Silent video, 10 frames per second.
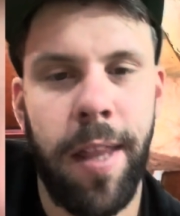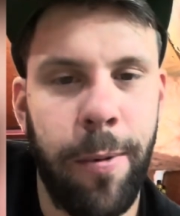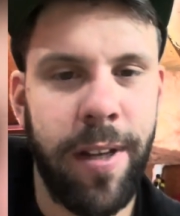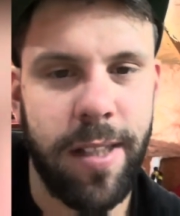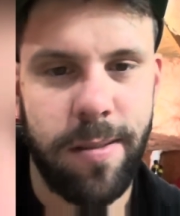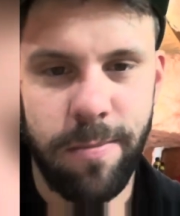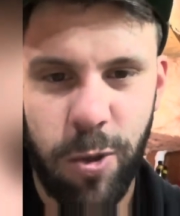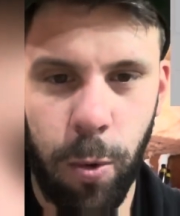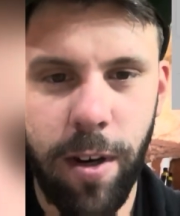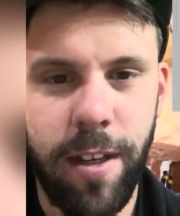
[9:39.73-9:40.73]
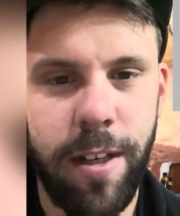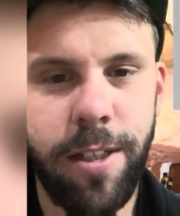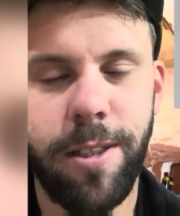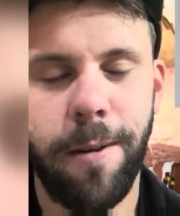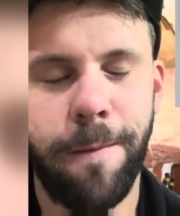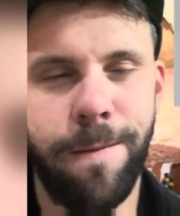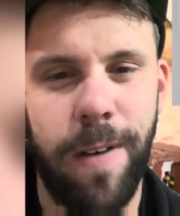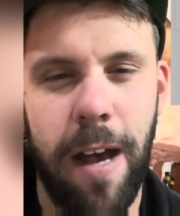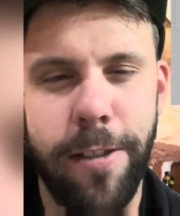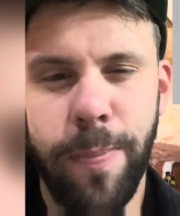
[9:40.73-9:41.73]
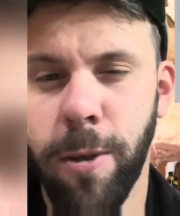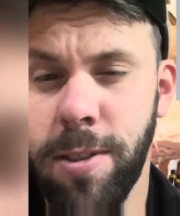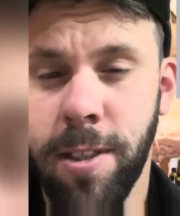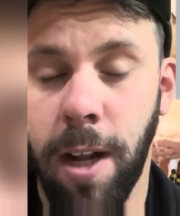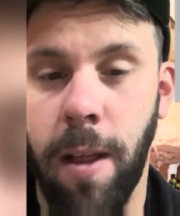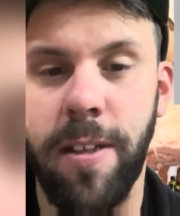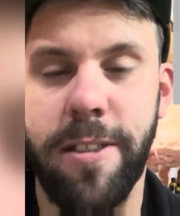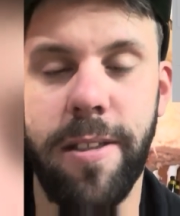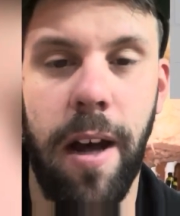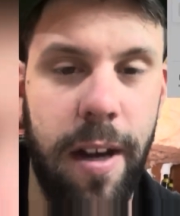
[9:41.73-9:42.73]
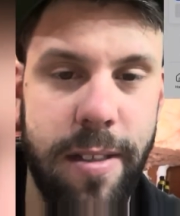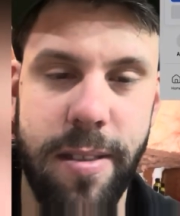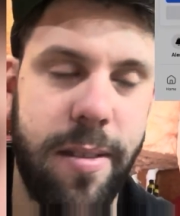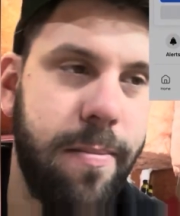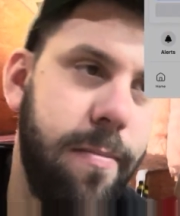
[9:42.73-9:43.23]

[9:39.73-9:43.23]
then we got some 20-inch 5-spoke Denali stocks.